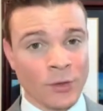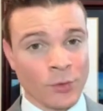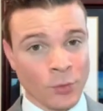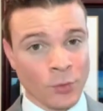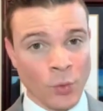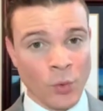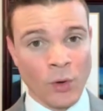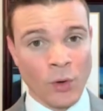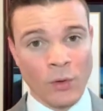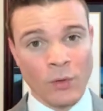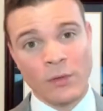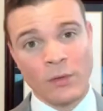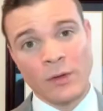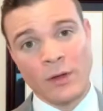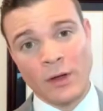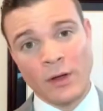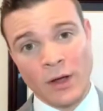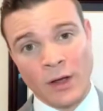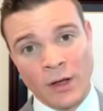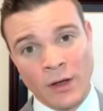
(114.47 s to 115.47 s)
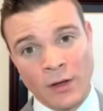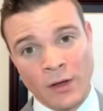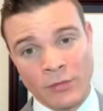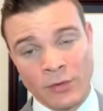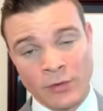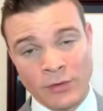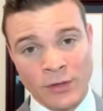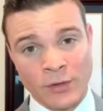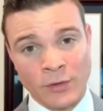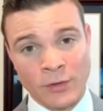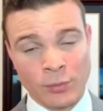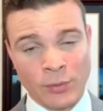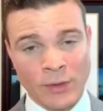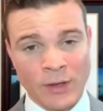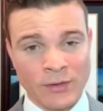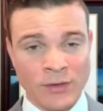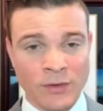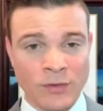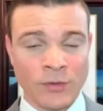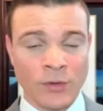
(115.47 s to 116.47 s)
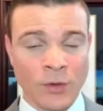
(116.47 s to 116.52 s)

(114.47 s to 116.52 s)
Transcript: accrual of continuous presence?